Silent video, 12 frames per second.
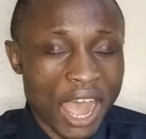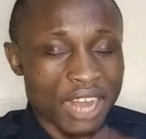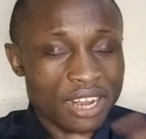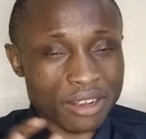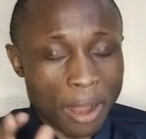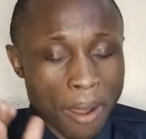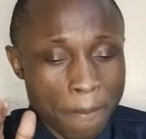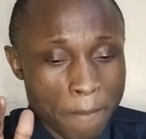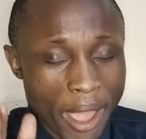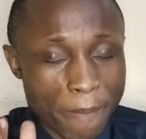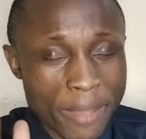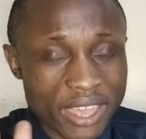And
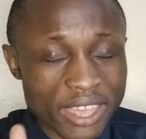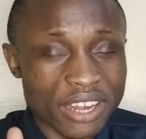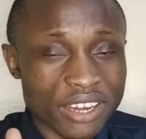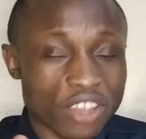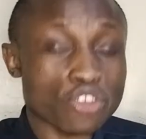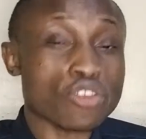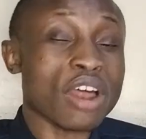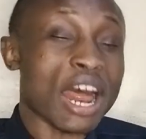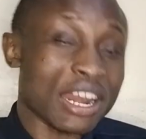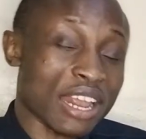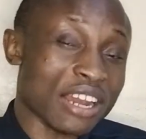by being intentional and